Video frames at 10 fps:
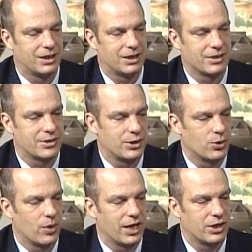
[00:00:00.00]

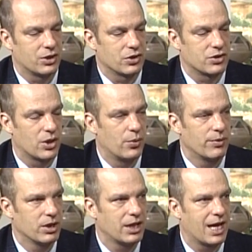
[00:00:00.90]
situation. So we
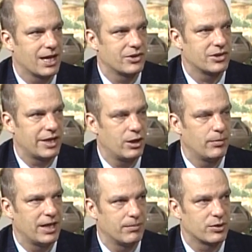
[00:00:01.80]
really had a
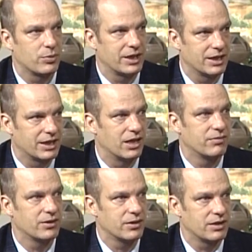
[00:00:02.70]
stalemate between the
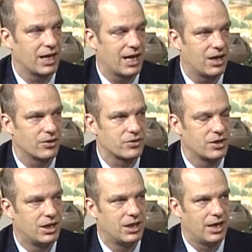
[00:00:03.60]
governor and the House
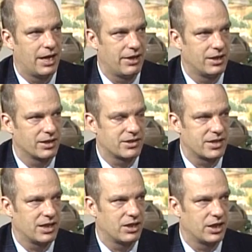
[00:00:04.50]
and then the
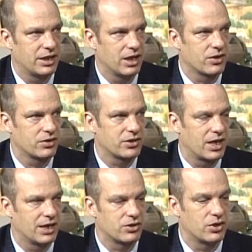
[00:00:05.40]
Senate on the other
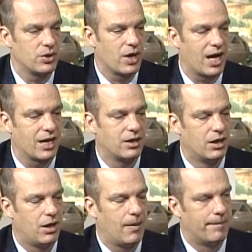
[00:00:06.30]
side. So you had
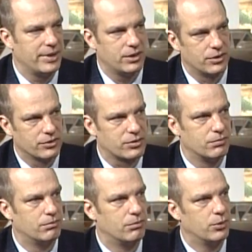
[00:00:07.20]
bills
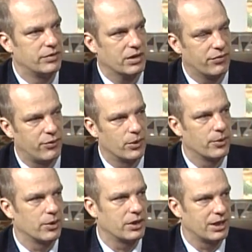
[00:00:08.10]
moving
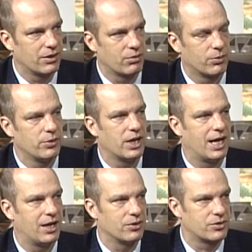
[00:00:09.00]
forward through the
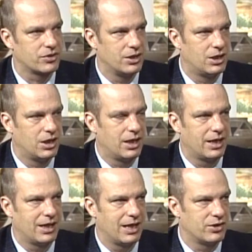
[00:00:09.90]
House
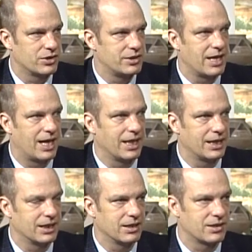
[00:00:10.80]
and just dying
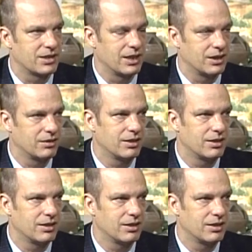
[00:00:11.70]
in the Senate.